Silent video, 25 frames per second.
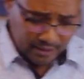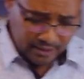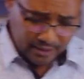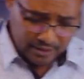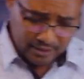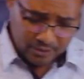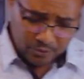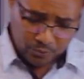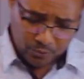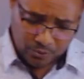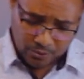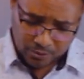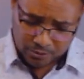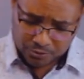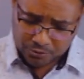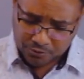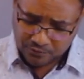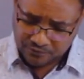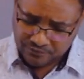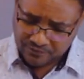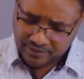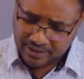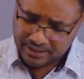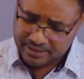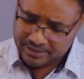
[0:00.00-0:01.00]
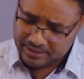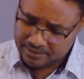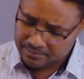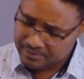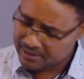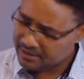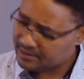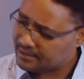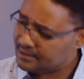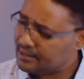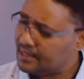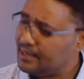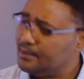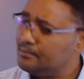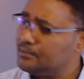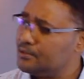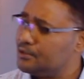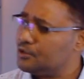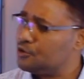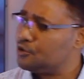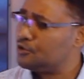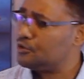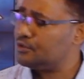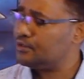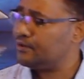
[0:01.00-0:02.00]
and we also find him in
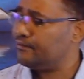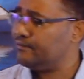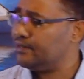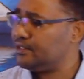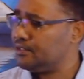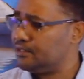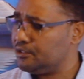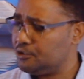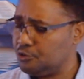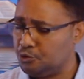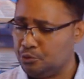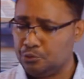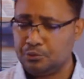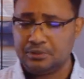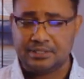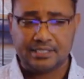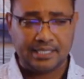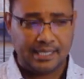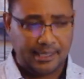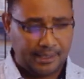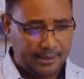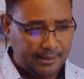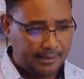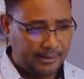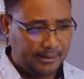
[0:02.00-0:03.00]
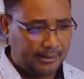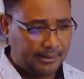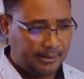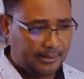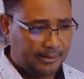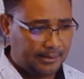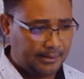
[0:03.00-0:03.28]
Psalms 72:10